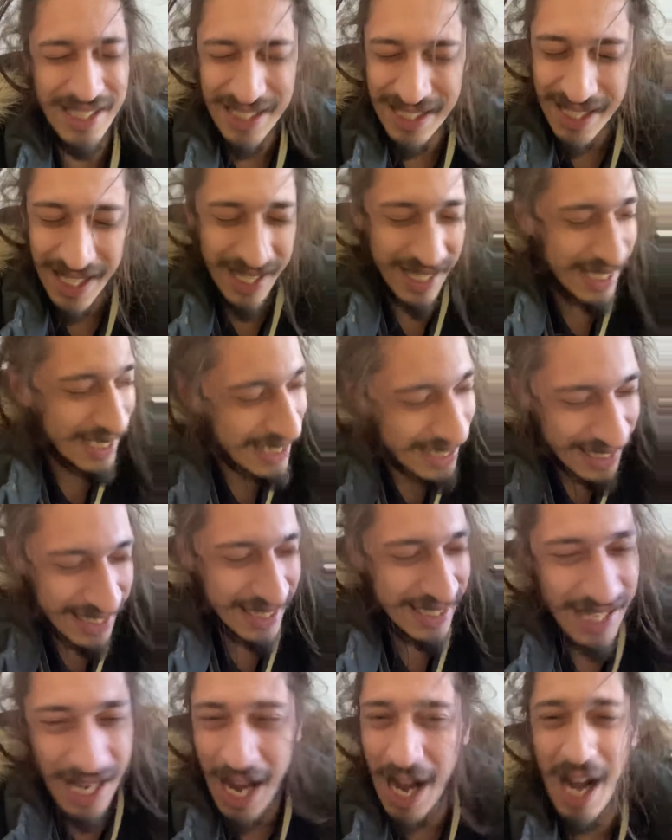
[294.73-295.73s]

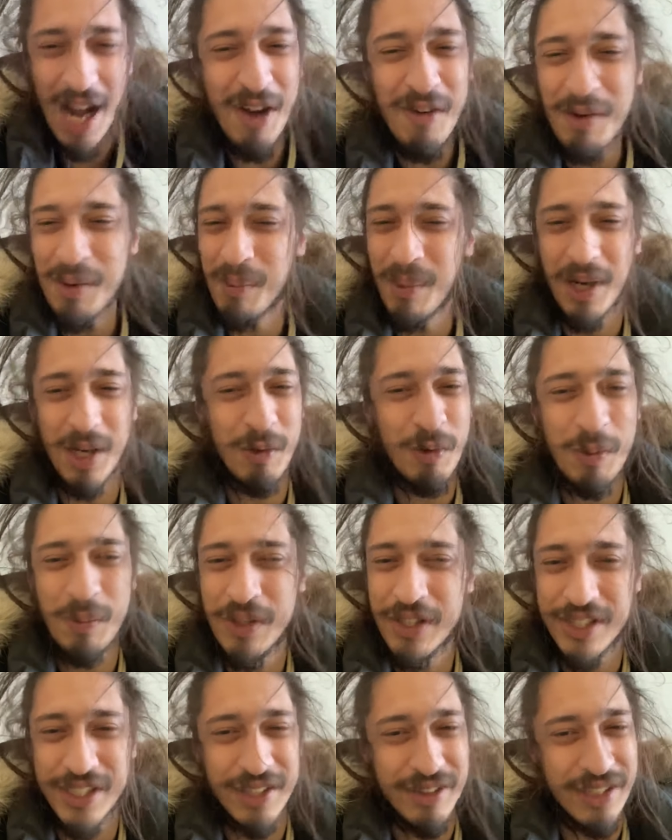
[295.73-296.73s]
yeah, everybody would
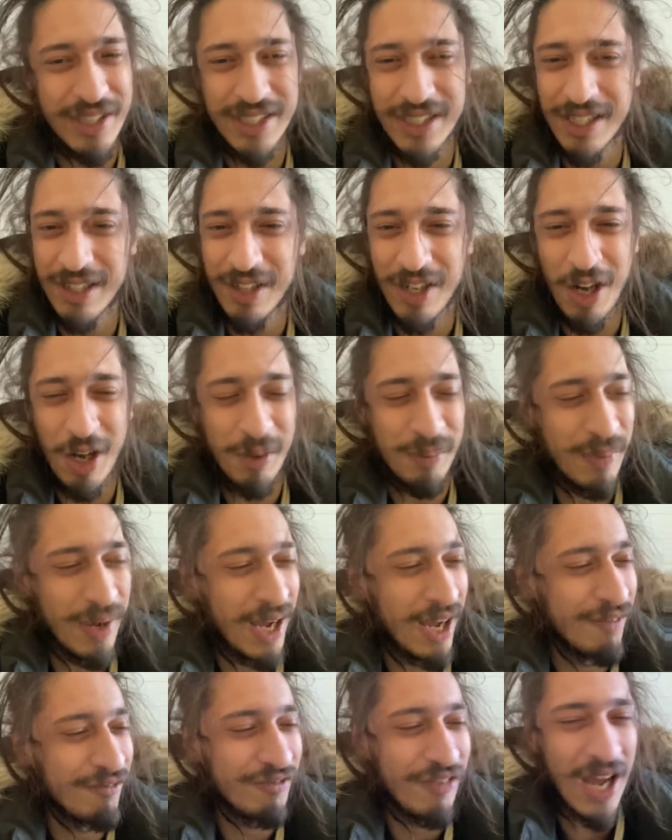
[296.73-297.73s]
be cheering in the crowd,
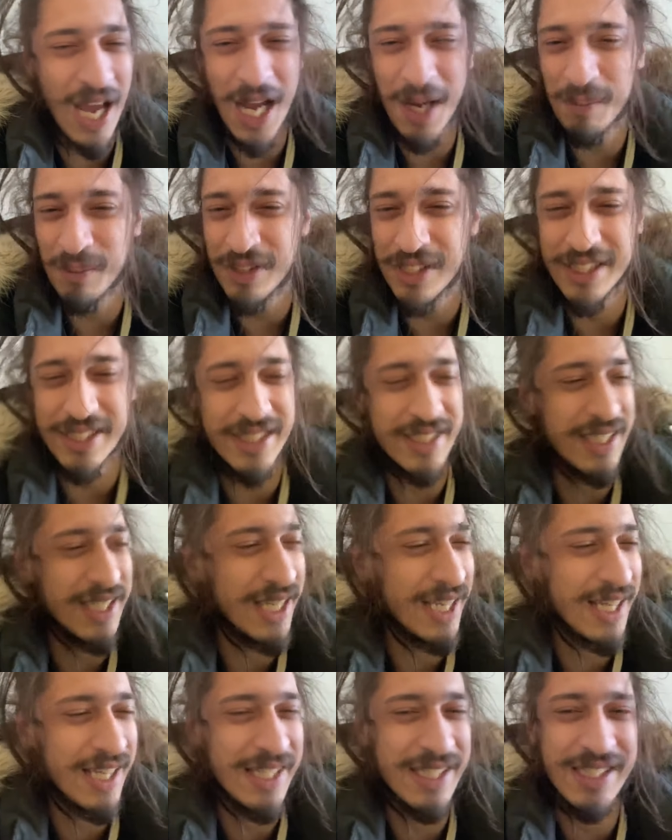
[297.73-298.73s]
man. Families,
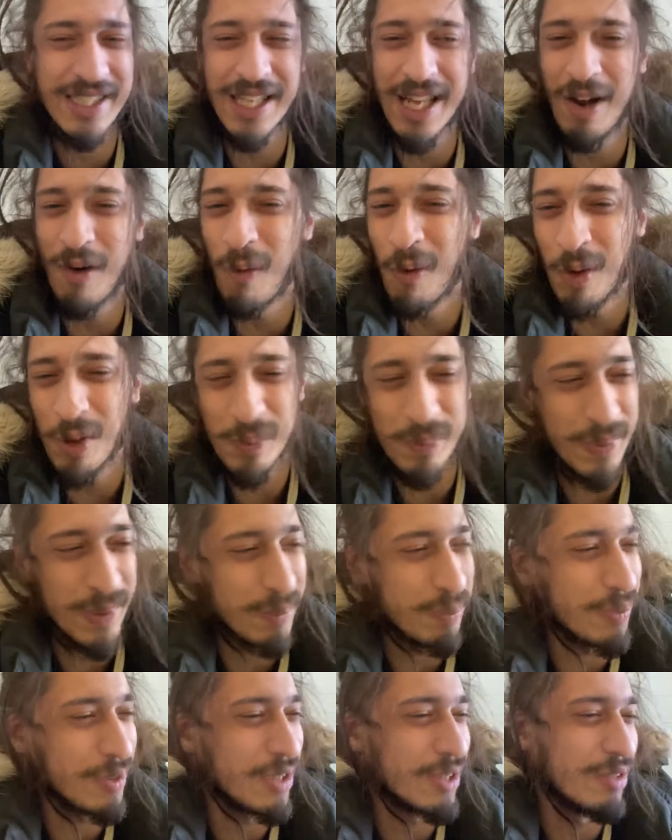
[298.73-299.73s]
kids, eh, old
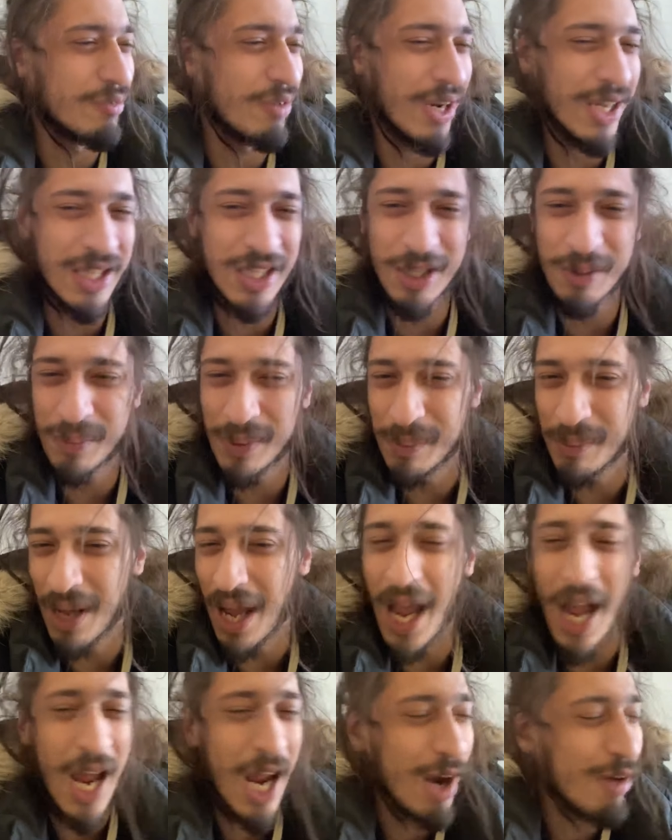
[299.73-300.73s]
people, regular people,
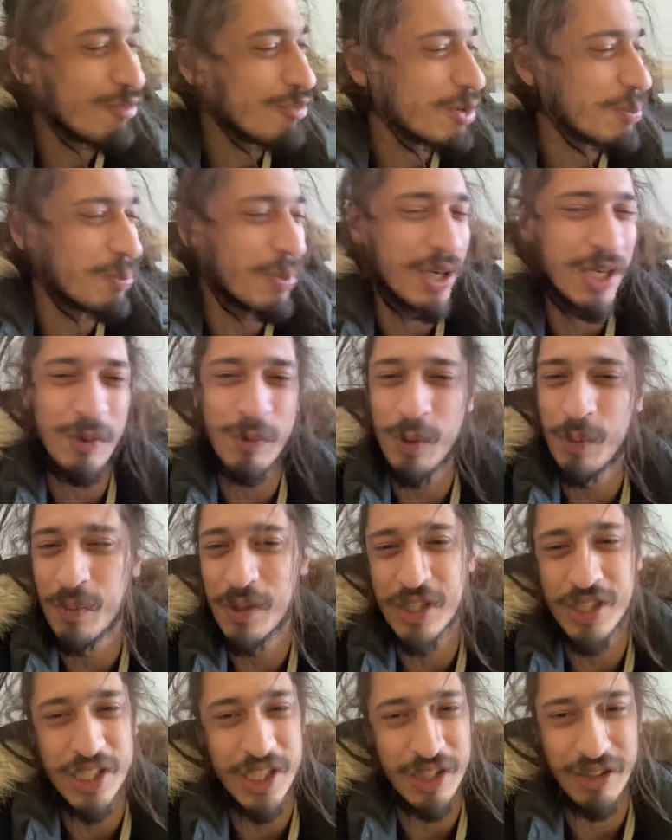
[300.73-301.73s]
everybody would
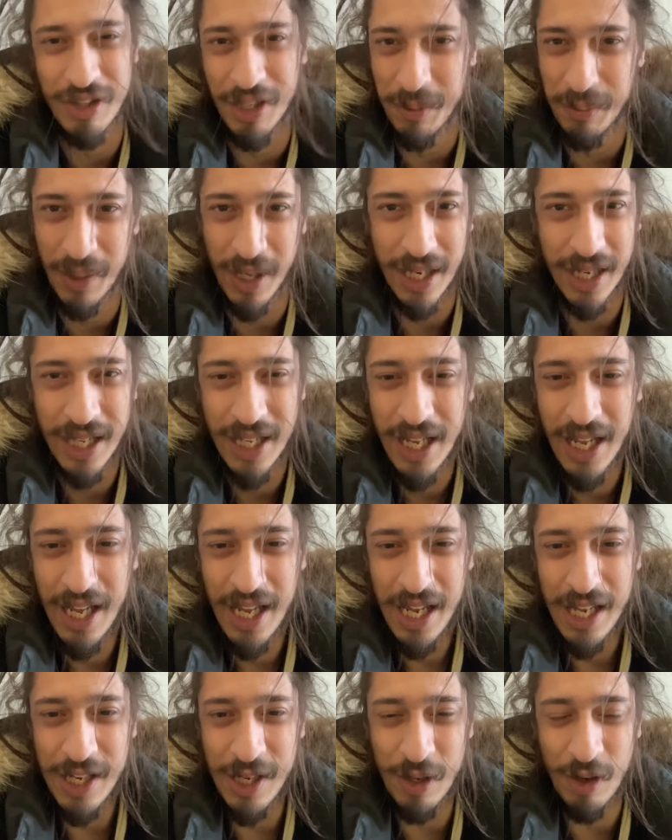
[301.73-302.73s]
be cheering, man.
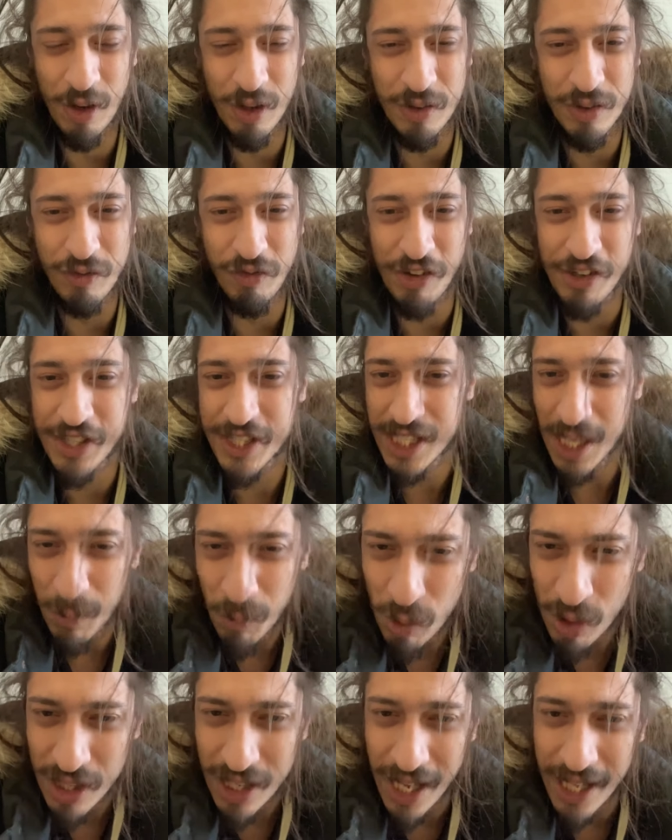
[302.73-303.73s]
You know, for
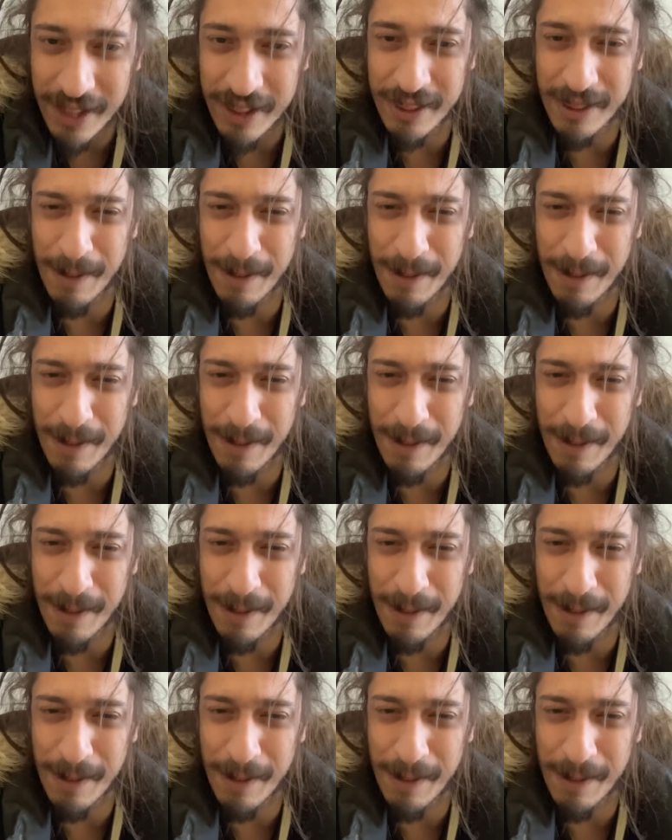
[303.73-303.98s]
someone like